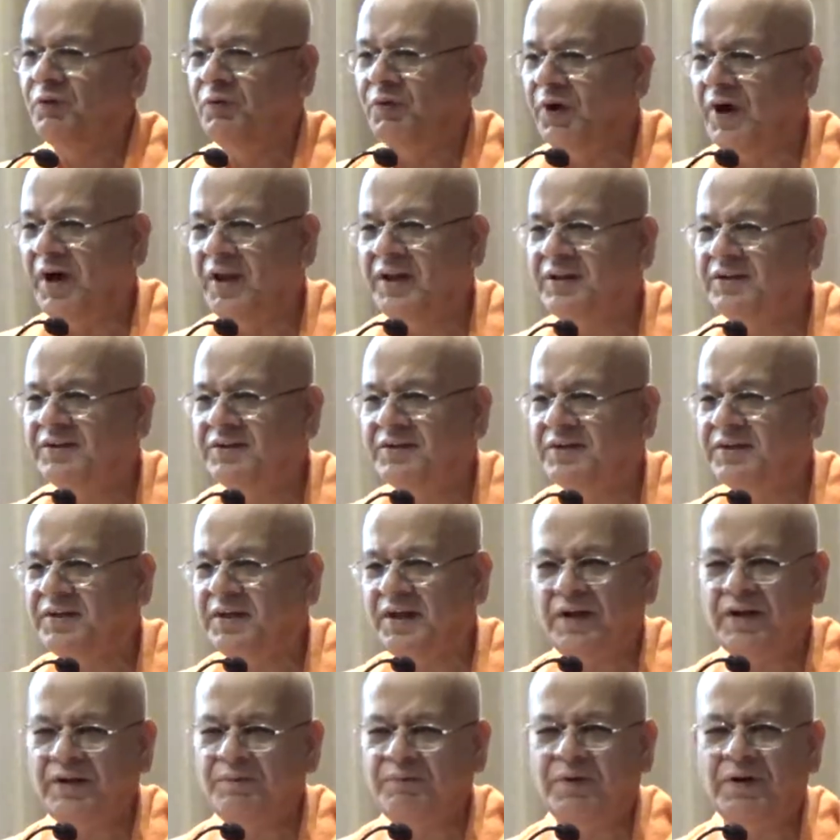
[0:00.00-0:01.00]
Where is
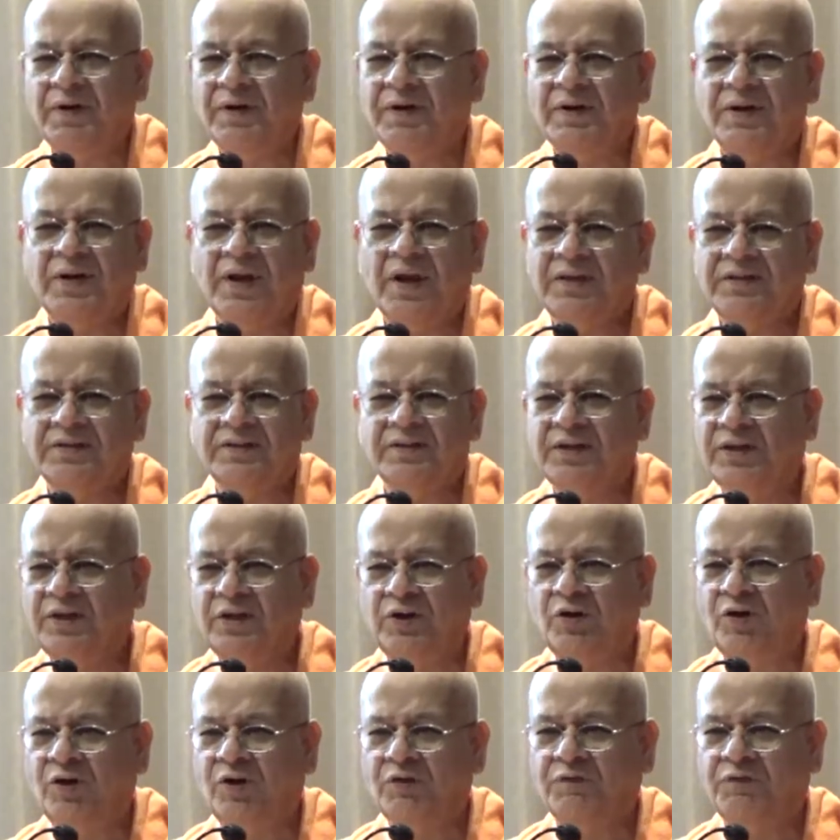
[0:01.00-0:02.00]
terribleness in
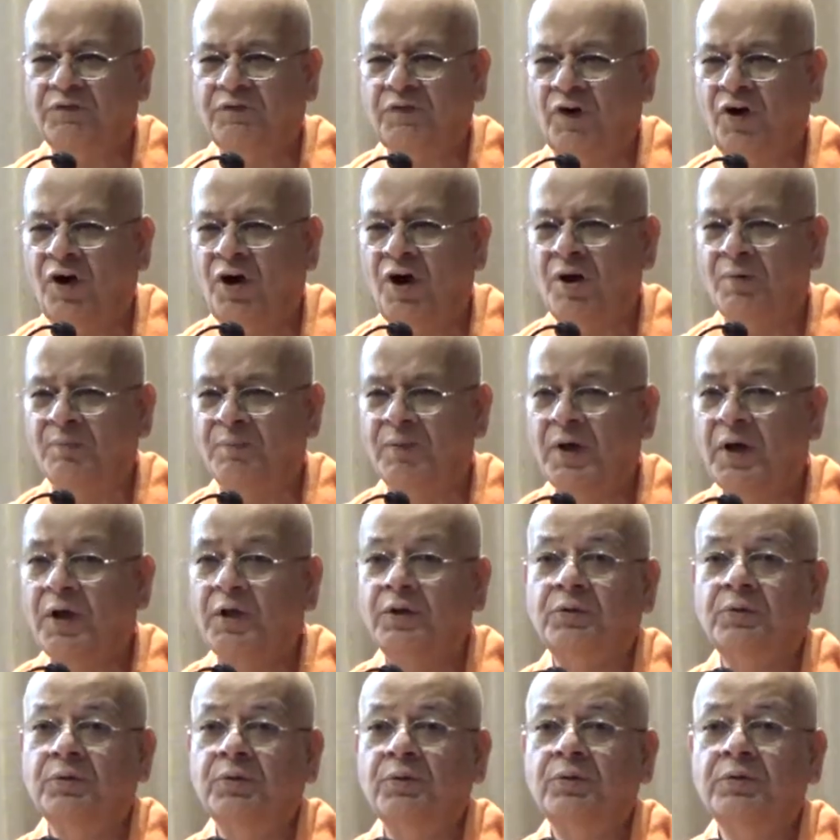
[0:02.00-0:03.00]
your form?
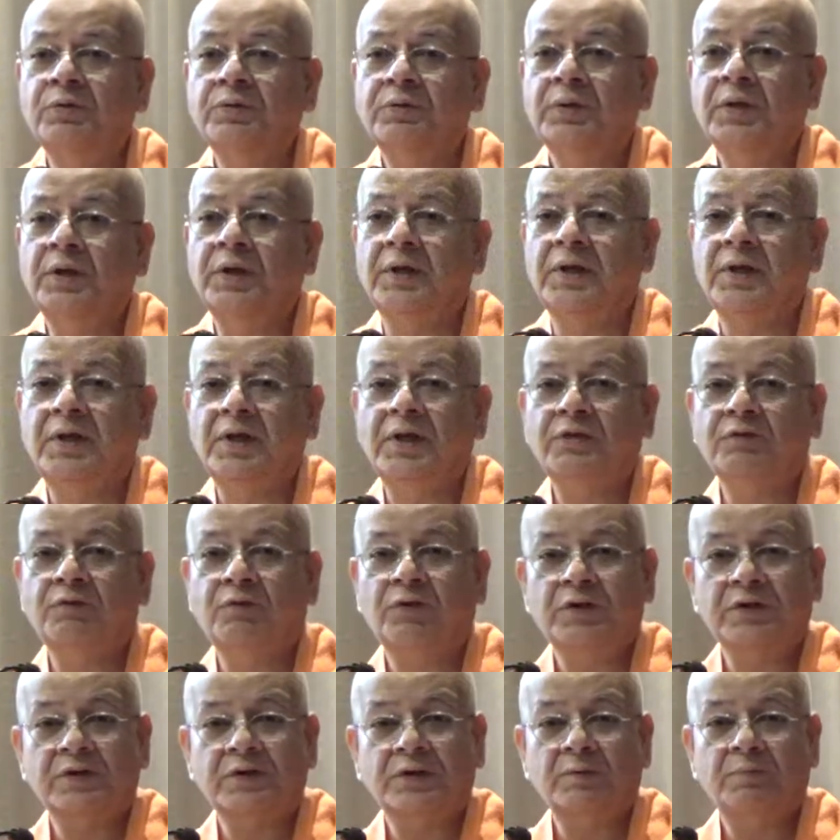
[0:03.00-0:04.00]
Those he is
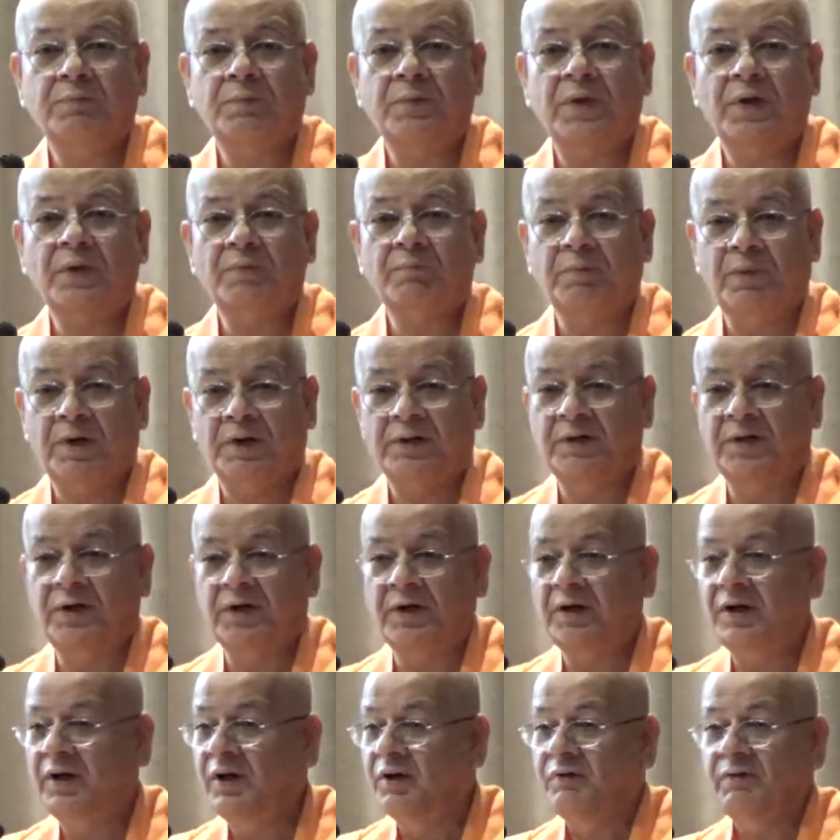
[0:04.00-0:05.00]
worshipping
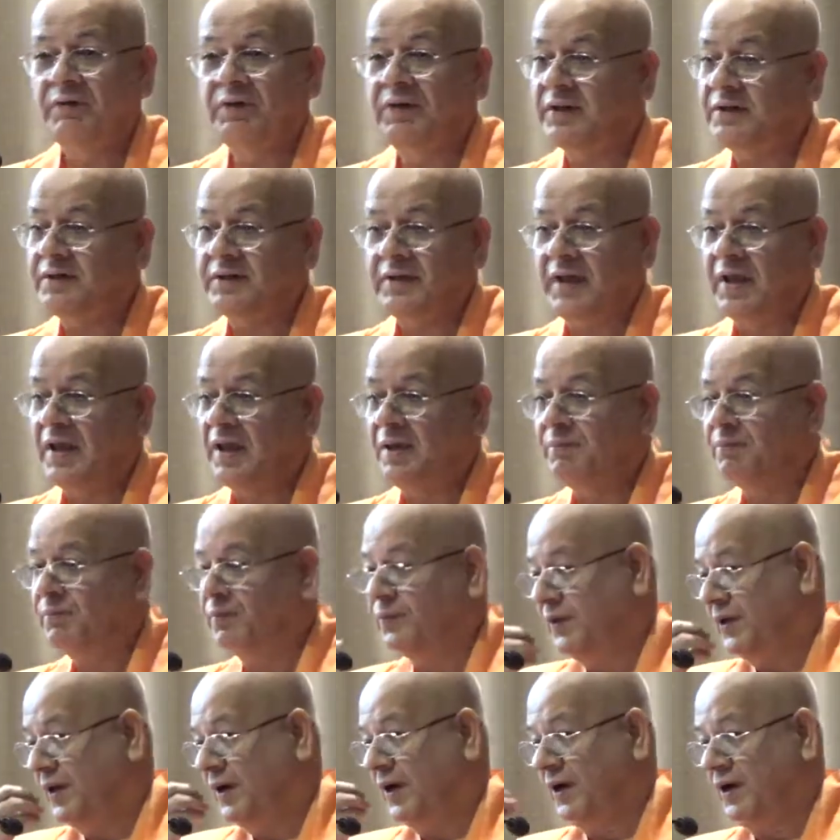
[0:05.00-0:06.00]
Mother with the
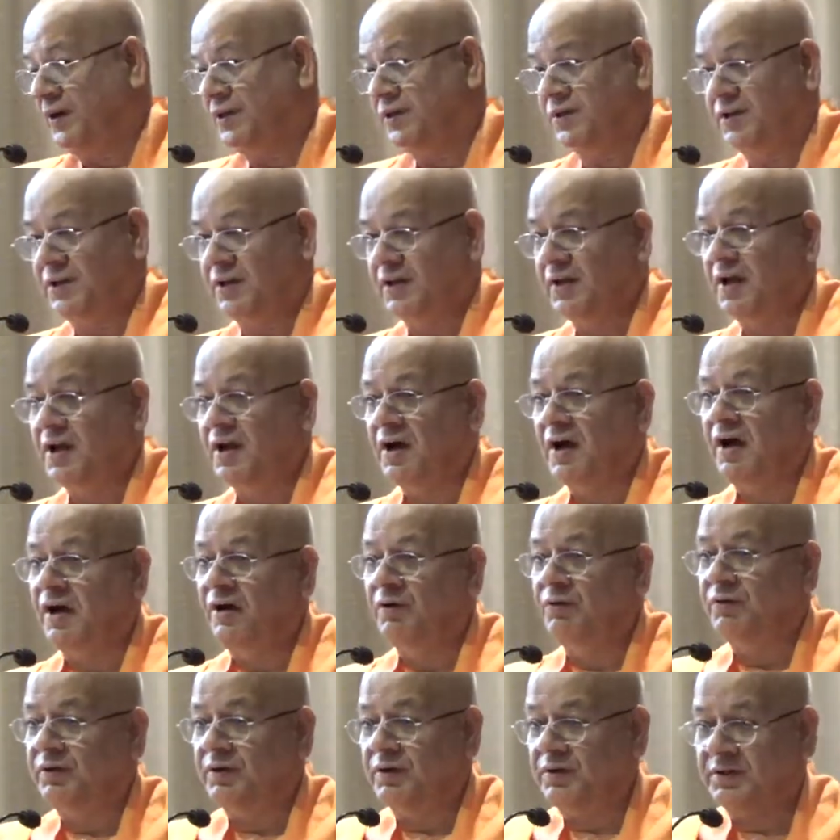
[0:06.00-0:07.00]
same tongue sticking
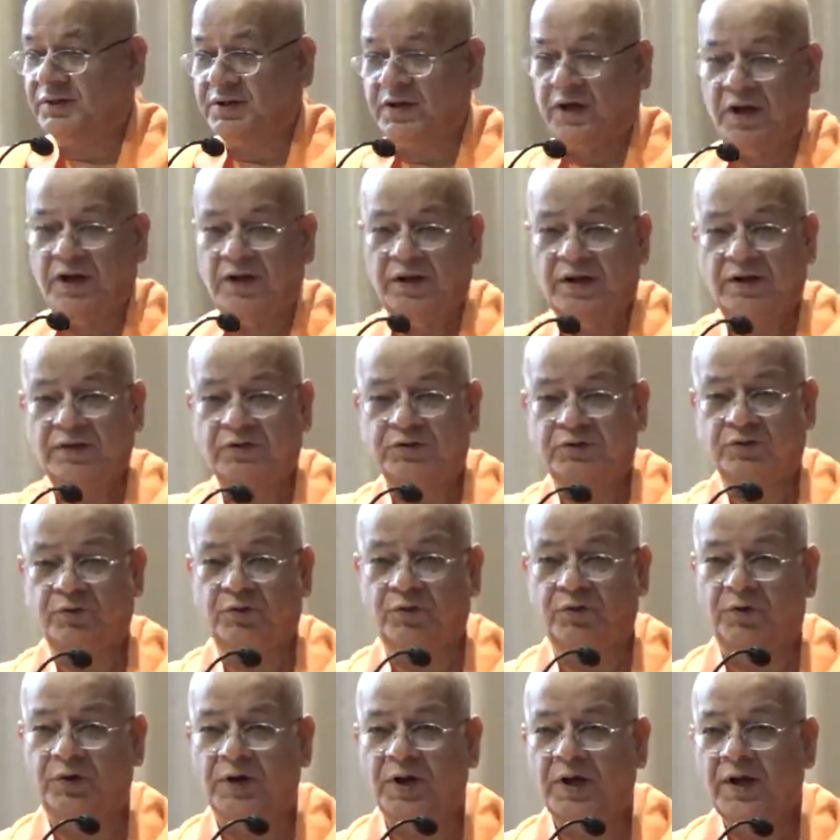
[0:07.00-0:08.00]
out, skull and
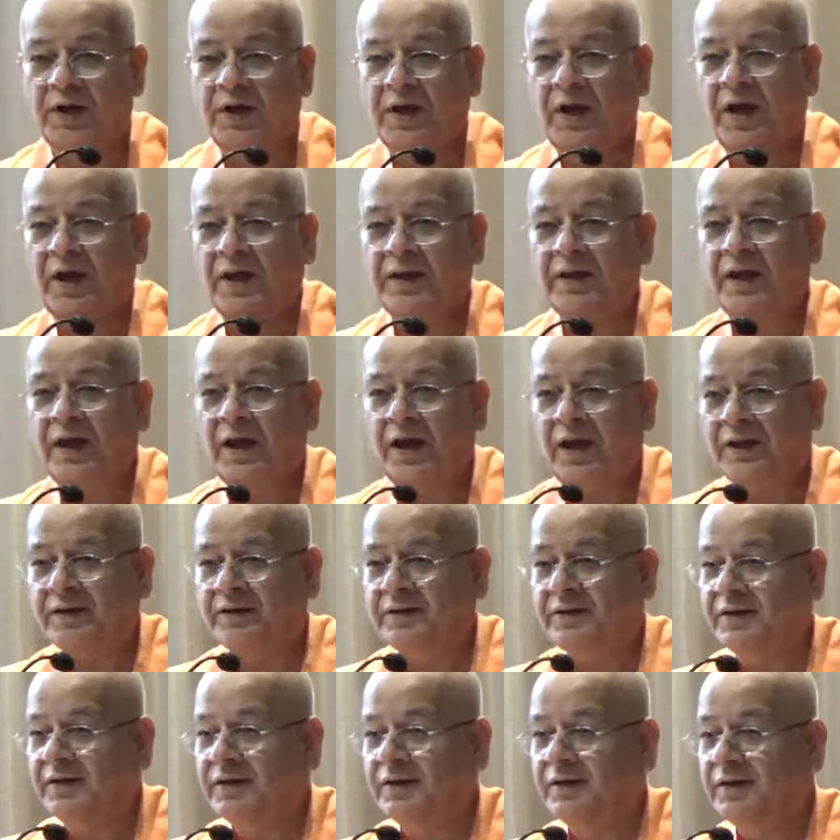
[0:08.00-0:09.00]
sword, and
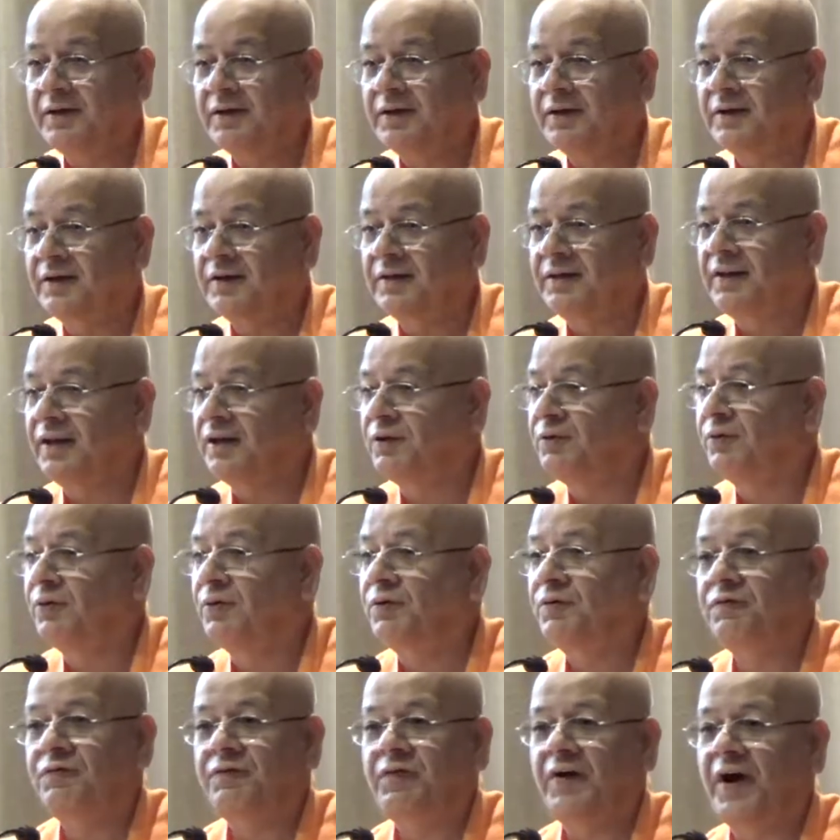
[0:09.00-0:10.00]
yet they
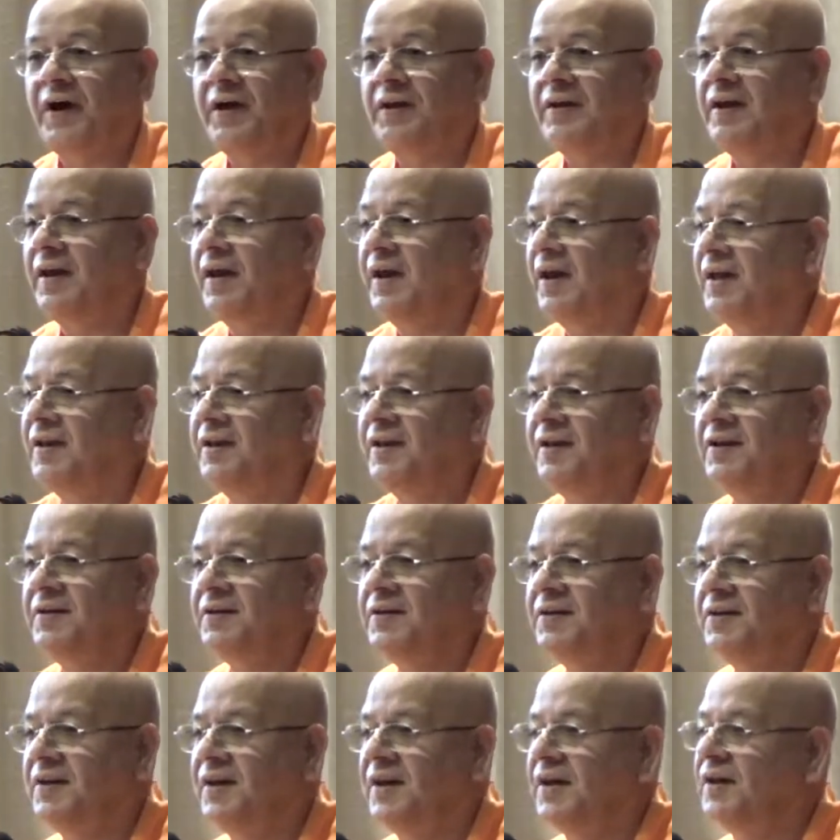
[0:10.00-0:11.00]
don't find
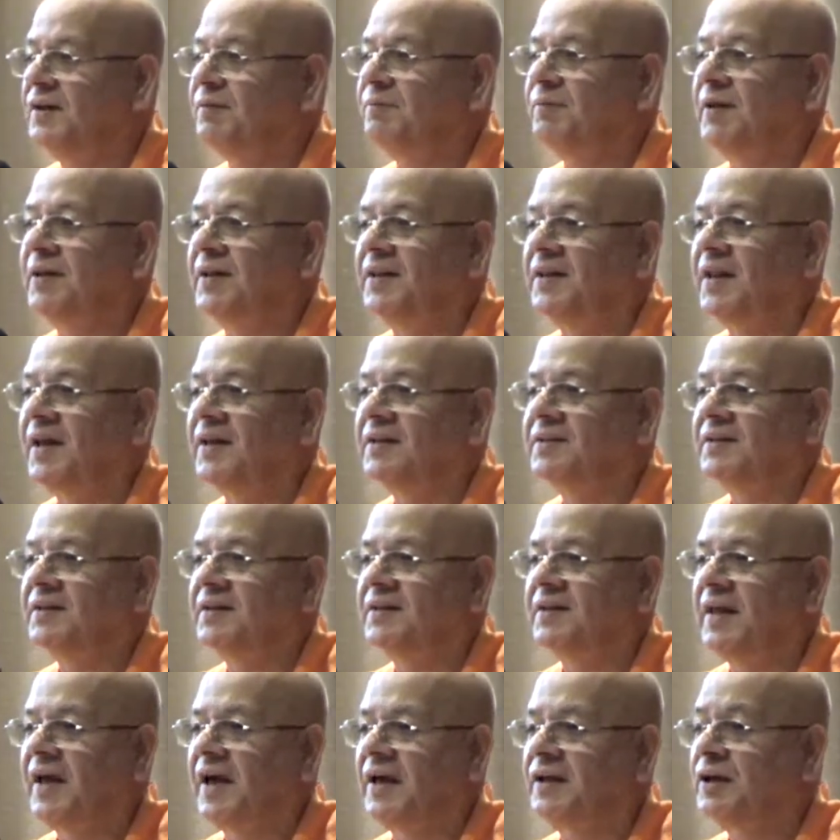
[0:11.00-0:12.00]
any terribleness
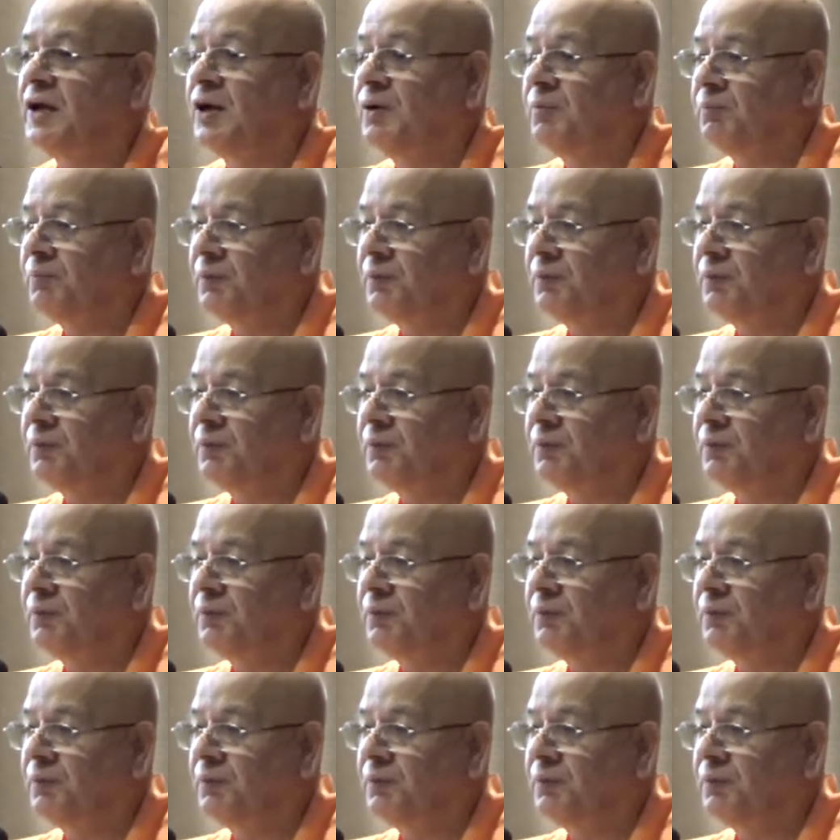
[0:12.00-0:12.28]
in that.